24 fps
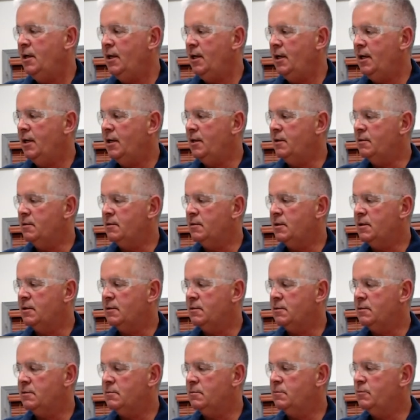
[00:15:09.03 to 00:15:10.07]
And
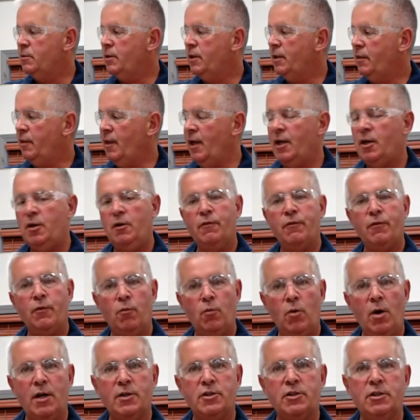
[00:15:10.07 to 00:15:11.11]
we thank you for
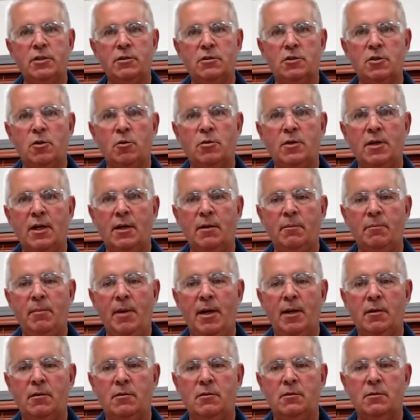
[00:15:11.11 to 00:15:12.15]
watching
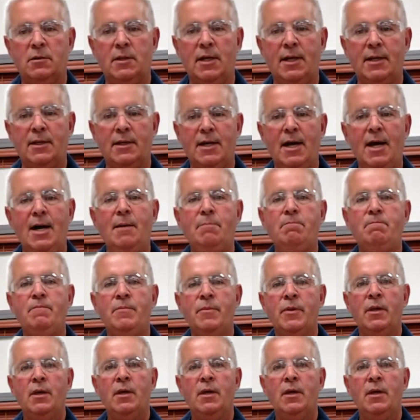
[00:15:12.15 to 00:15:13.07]
ZoetekMedical.com.